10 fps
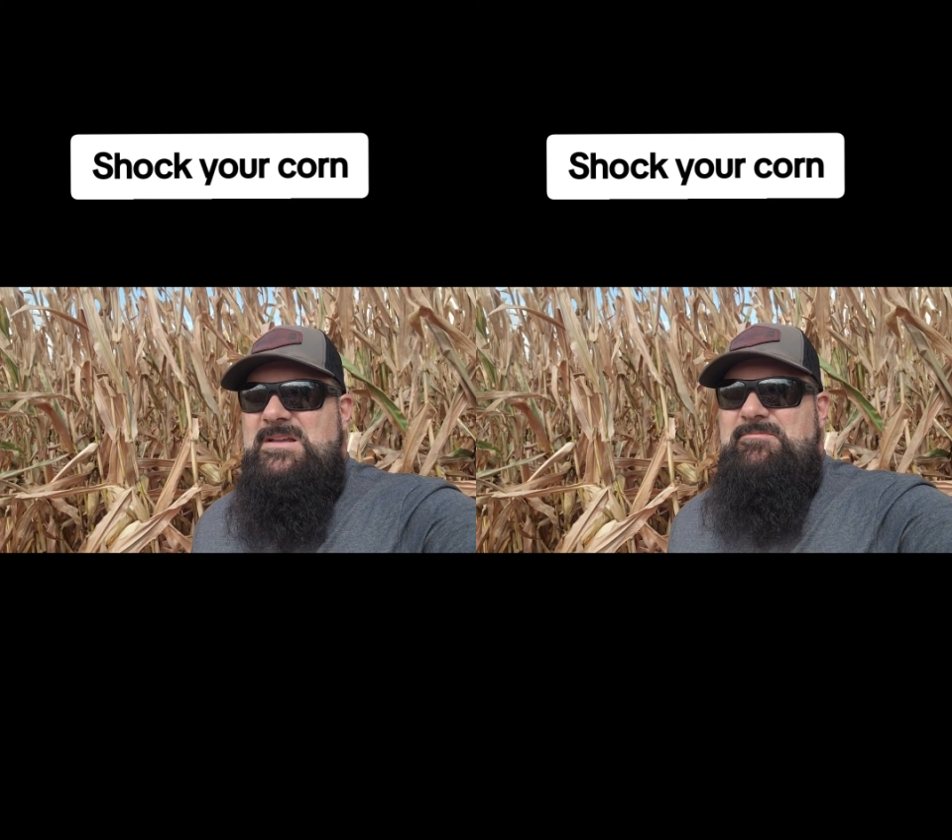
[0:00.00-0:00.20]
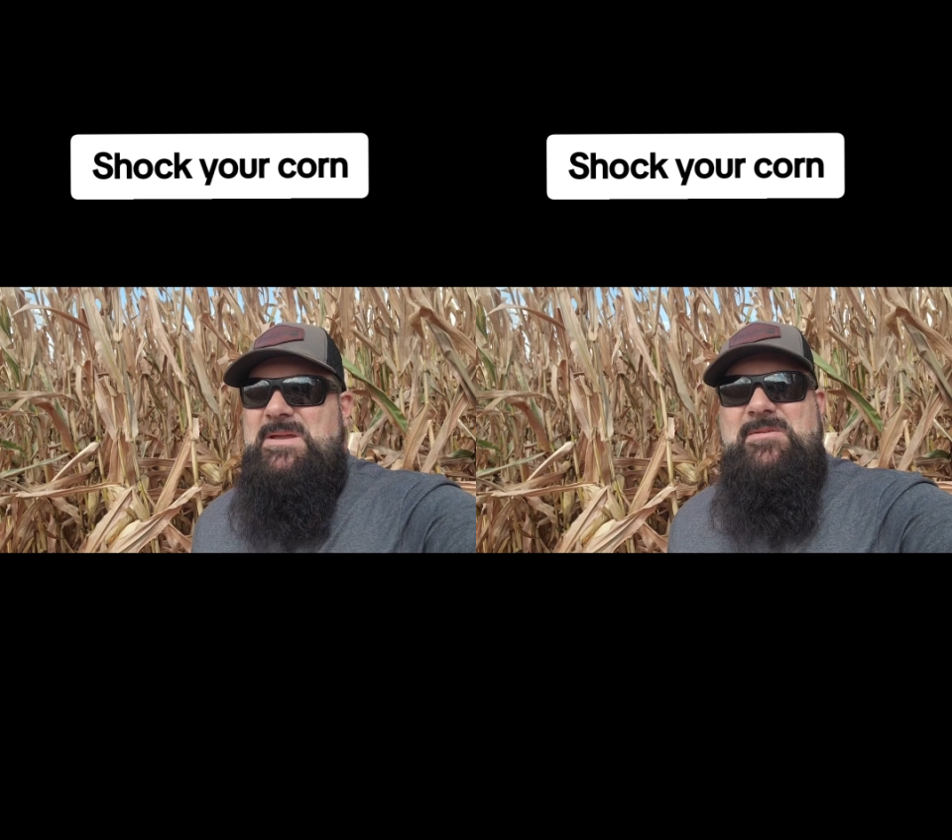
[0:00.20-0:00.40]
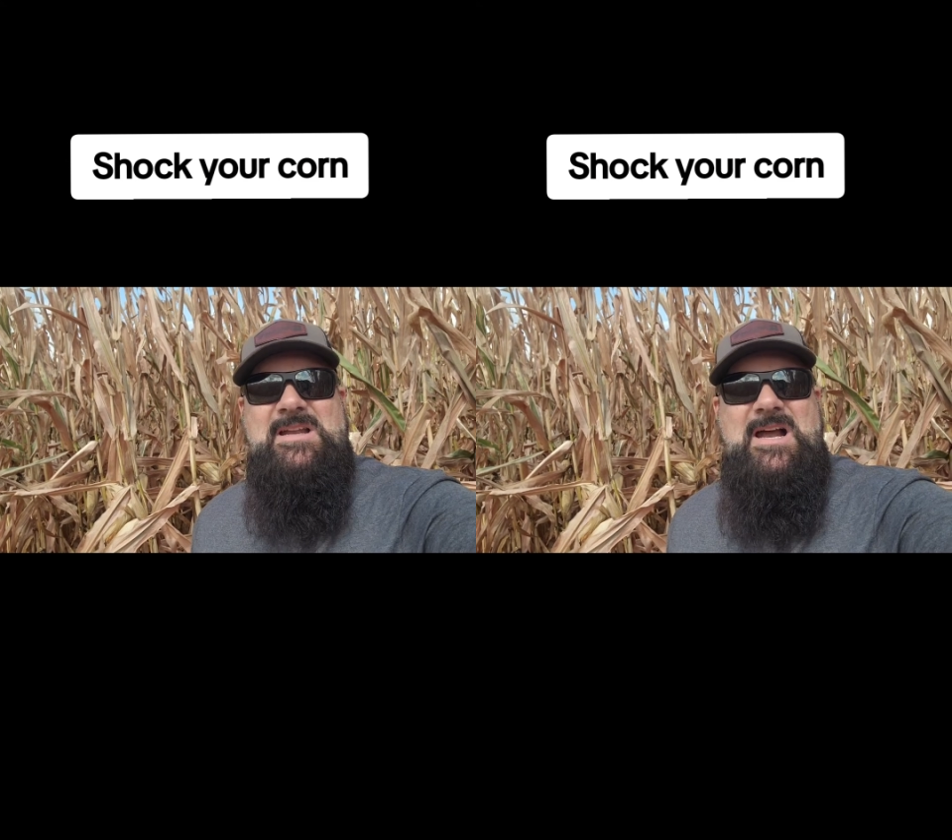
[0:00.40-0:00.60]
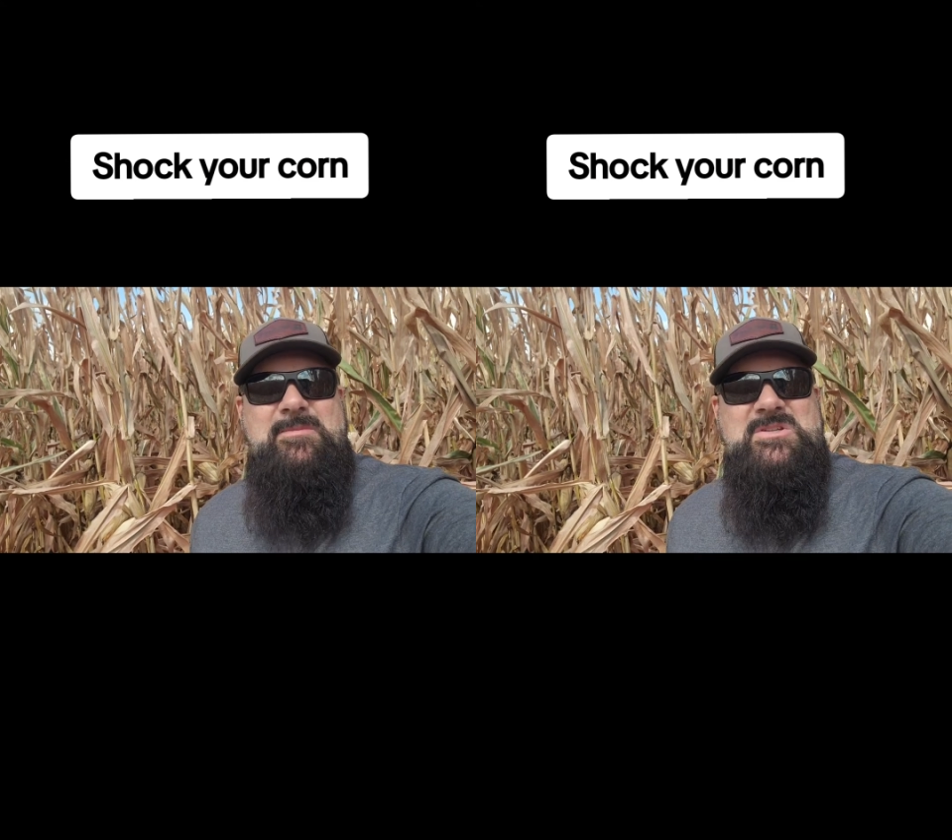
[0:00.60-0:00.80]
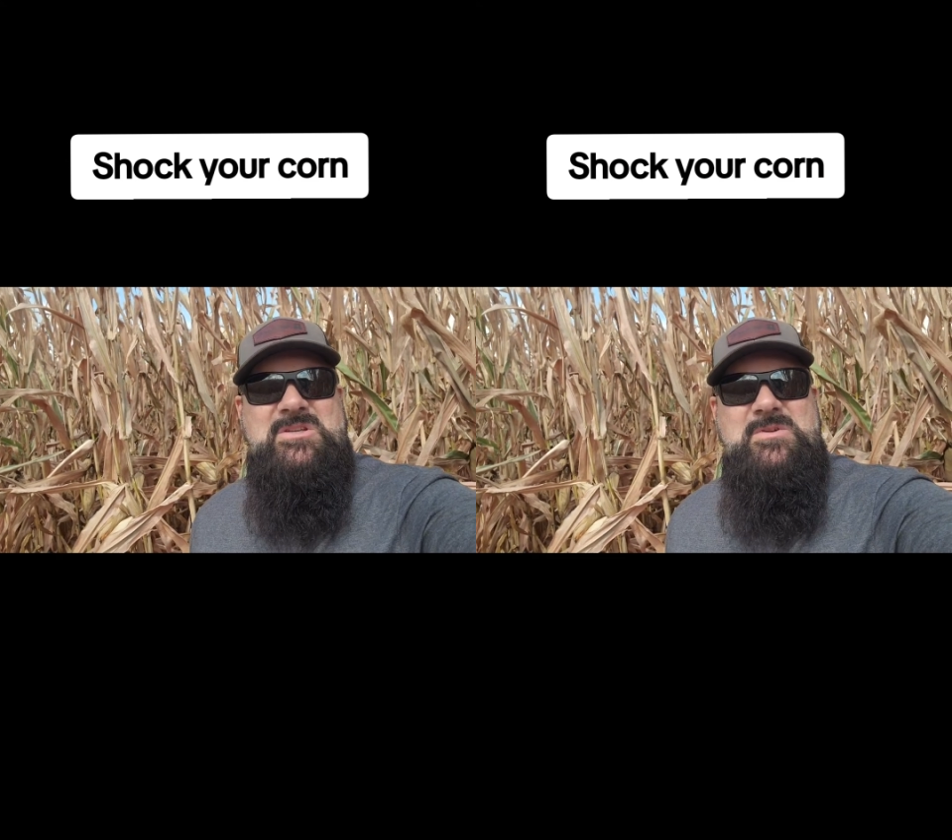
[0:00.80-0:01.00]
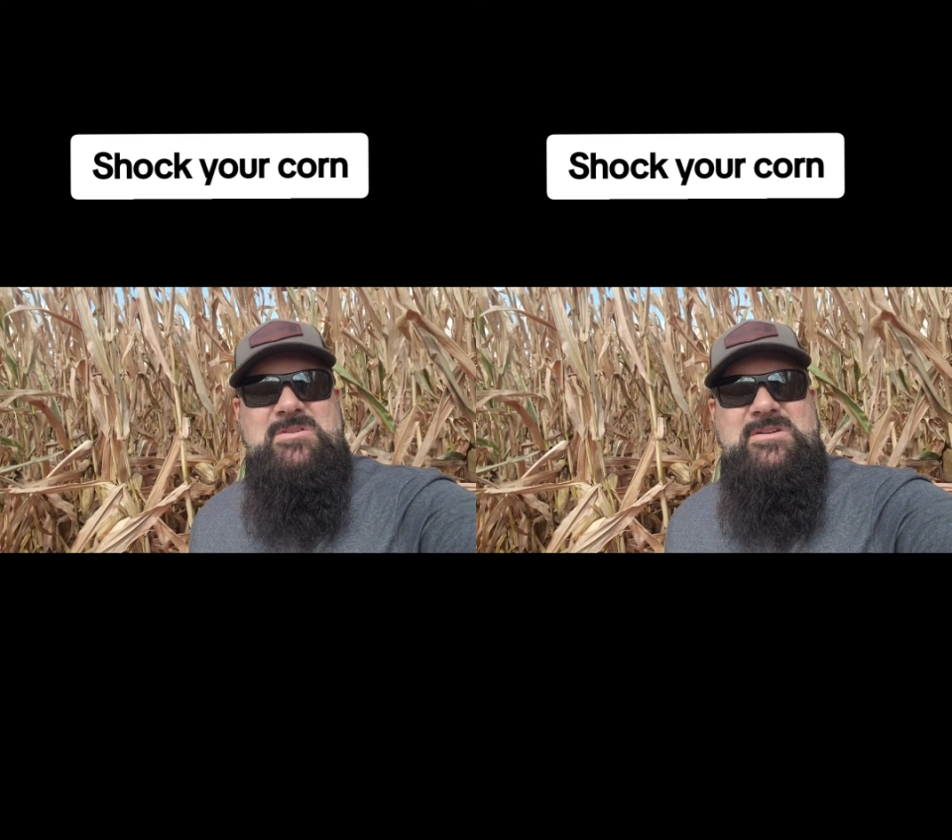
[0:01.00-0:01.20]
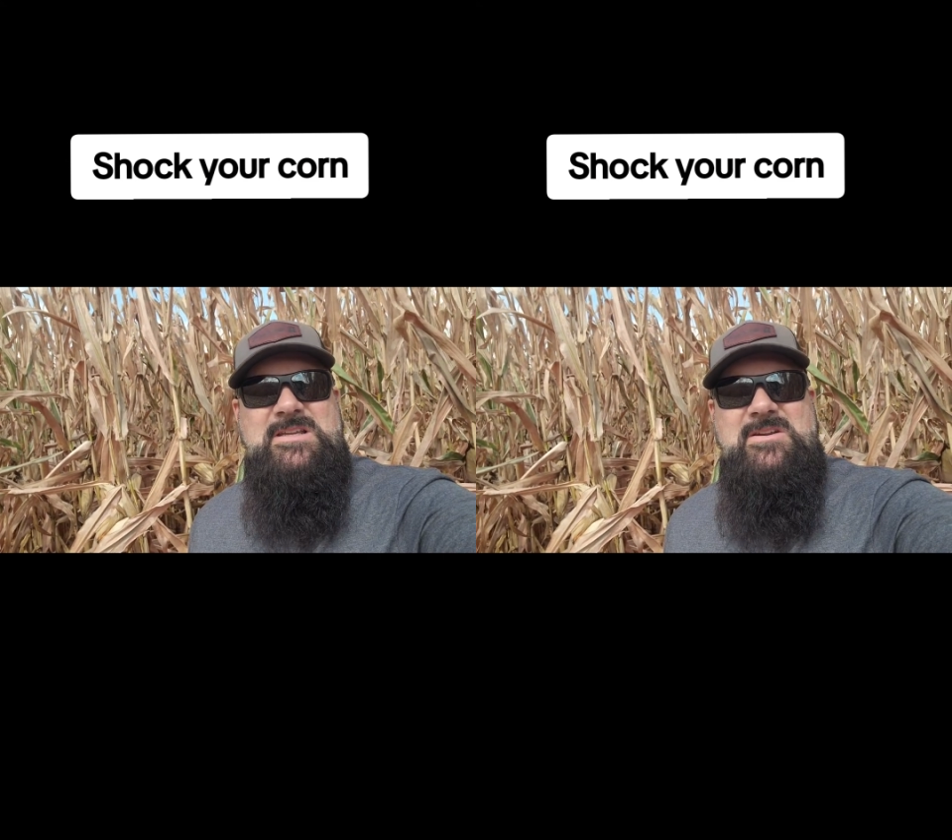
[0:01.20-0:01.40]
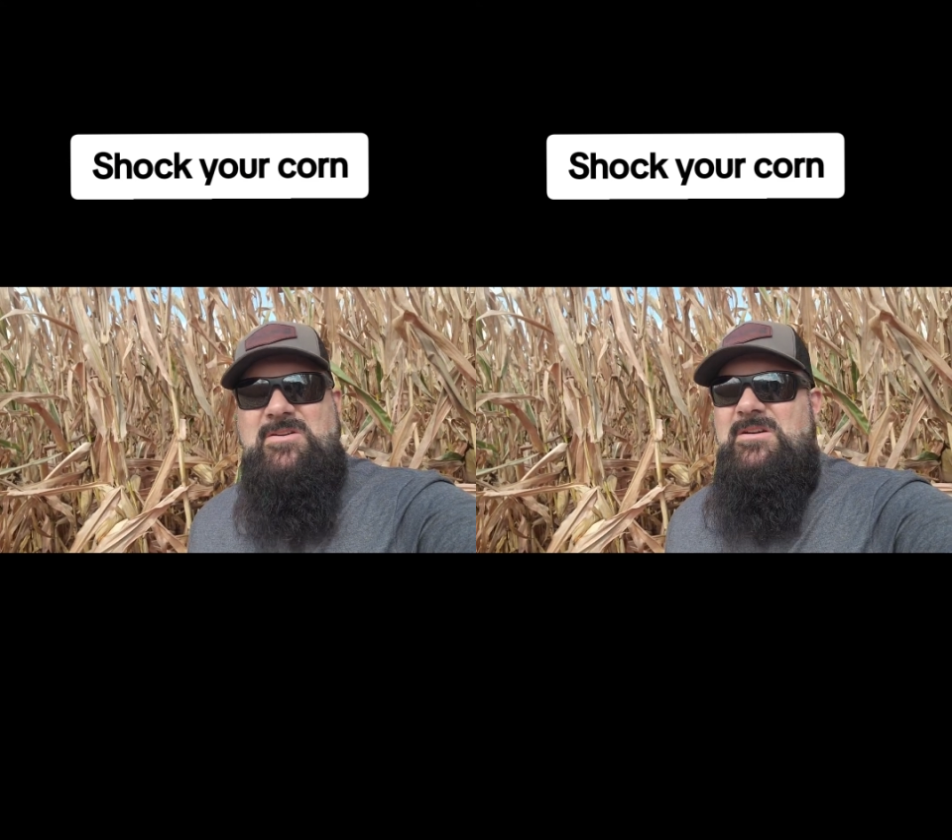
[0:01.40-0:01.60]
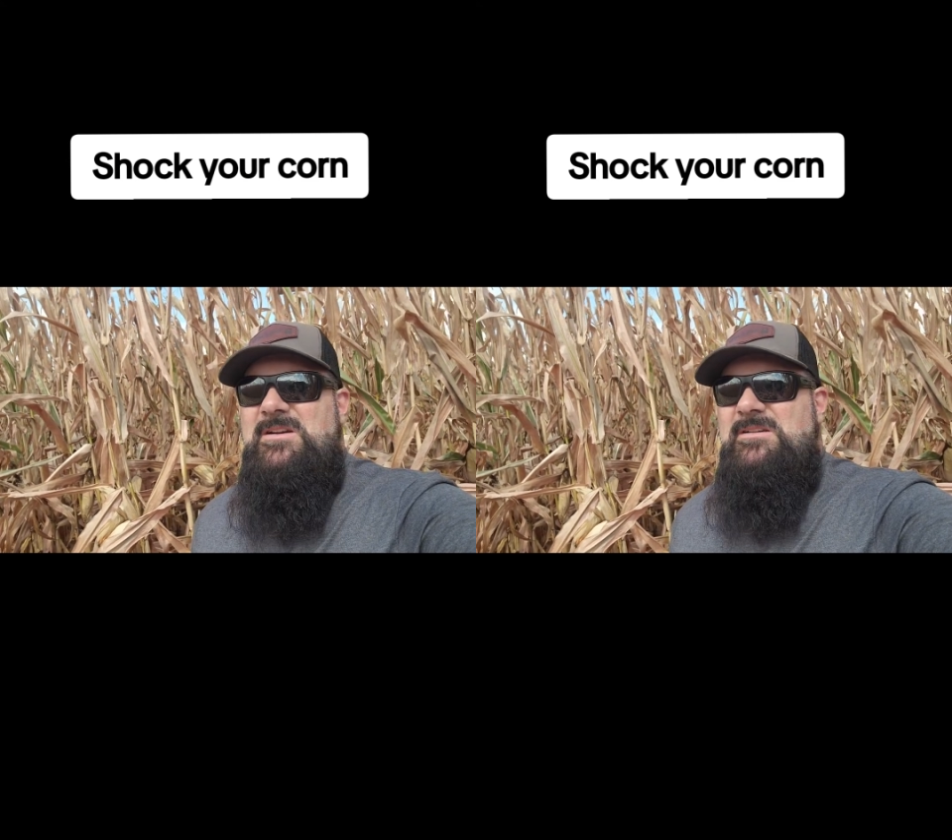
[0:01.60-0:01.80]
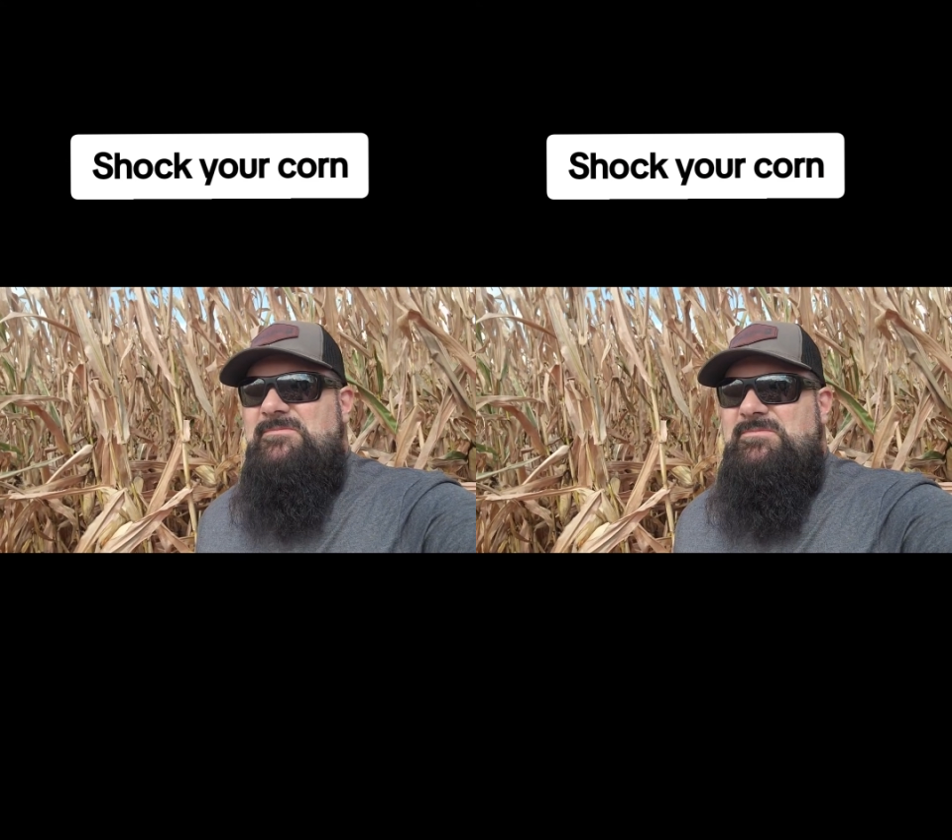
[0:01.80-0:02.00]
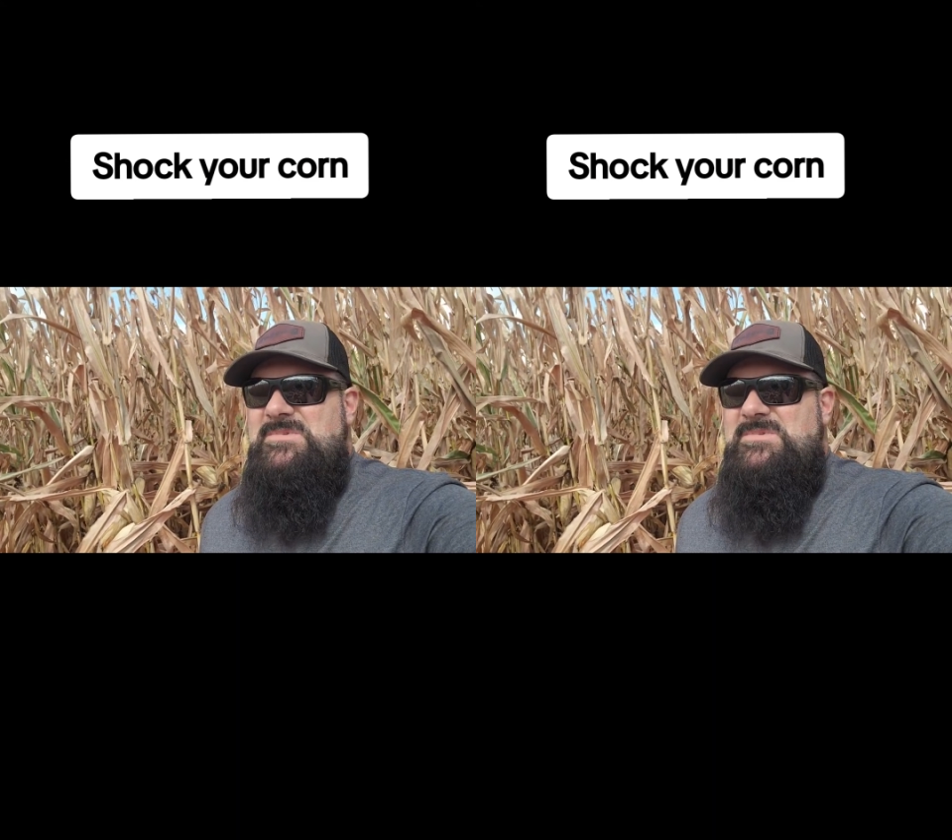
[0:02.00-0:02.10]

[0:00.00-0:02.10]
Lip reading: maybe an Amish community or